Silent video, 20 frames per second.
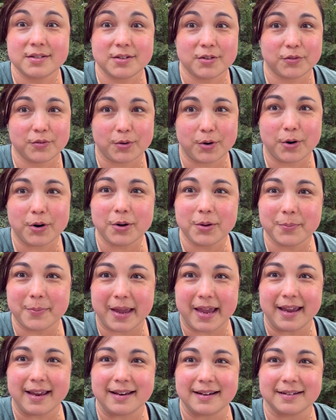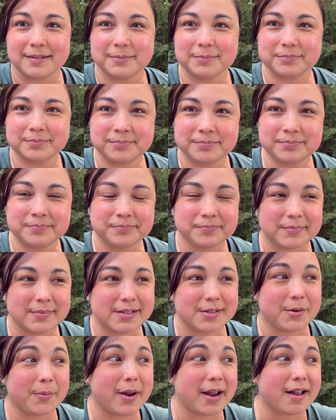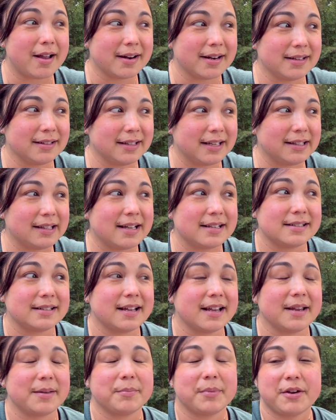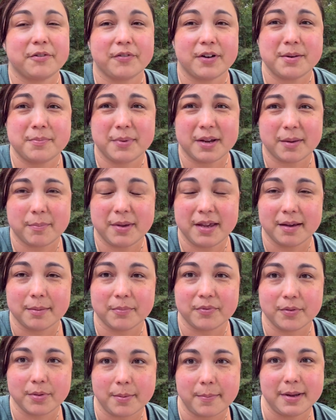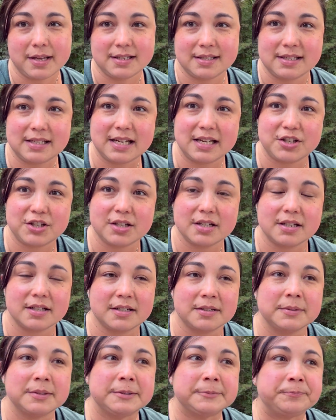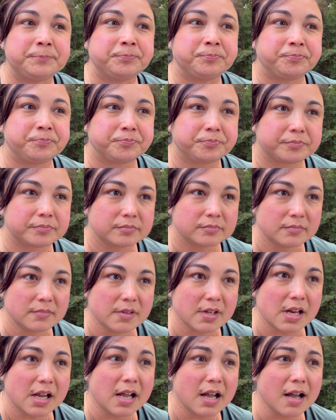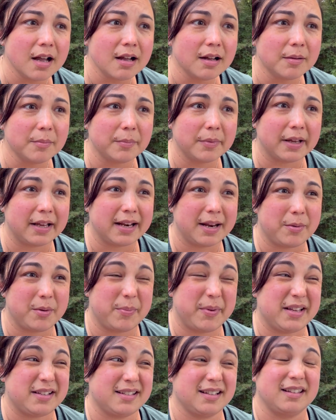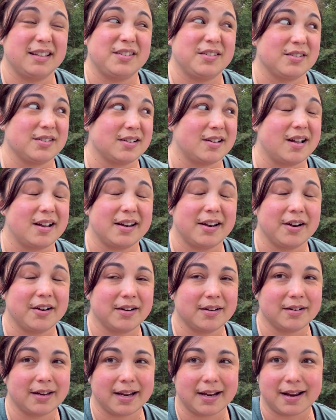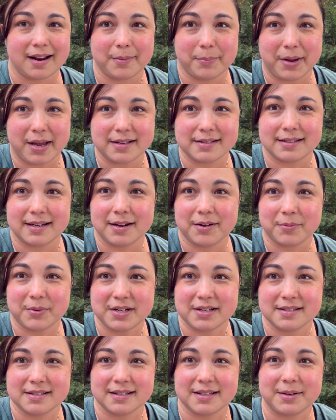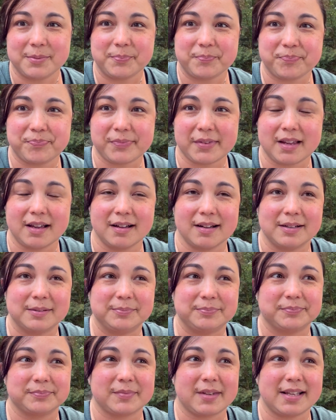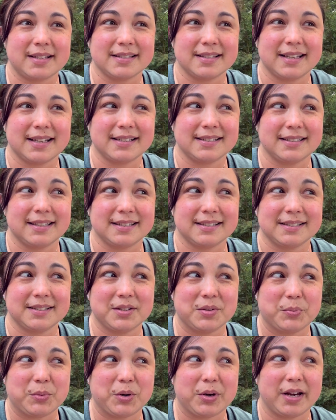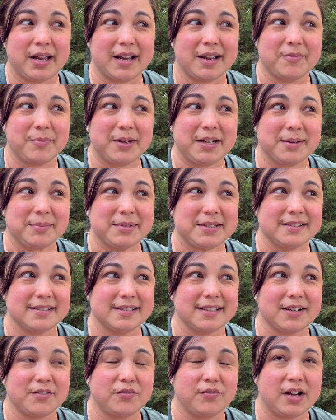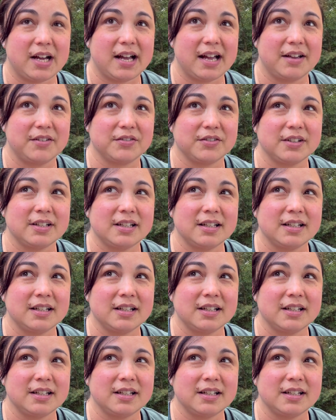of rural Maine. So I got in late last night. My friend picked me up from the bus station. And then we basically just got here and I passed out, went to sleep. It's like 6 in the morning. I've been up since like 5